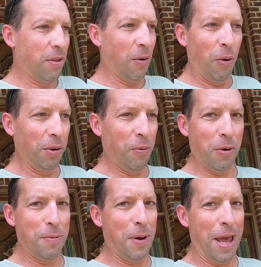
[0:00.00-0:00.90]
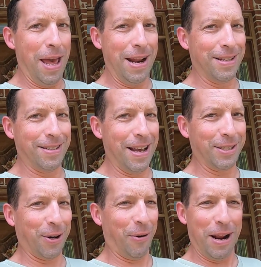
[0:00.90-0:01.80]
The only word in my head is
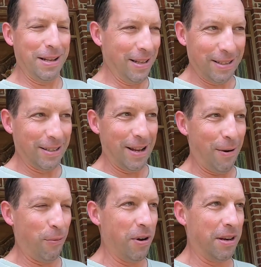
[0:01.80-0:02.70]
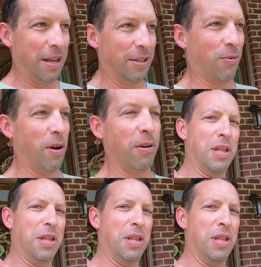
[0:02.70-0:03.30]
desecrate. This is not, we're not desecrate.